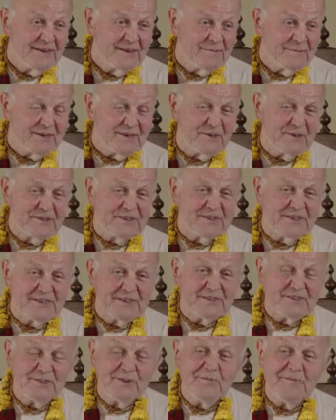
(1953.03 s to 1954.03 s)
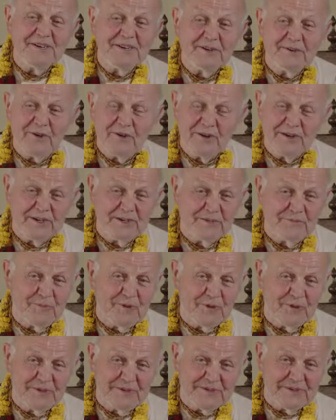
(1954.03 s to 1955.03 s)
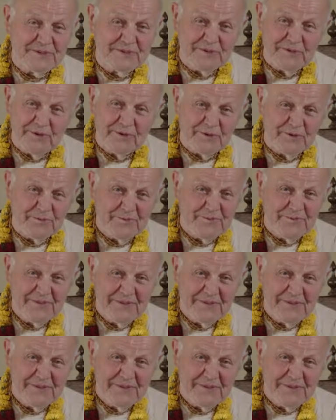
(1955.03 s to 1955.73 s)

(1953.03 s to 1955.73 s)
Because there's so many college boys, and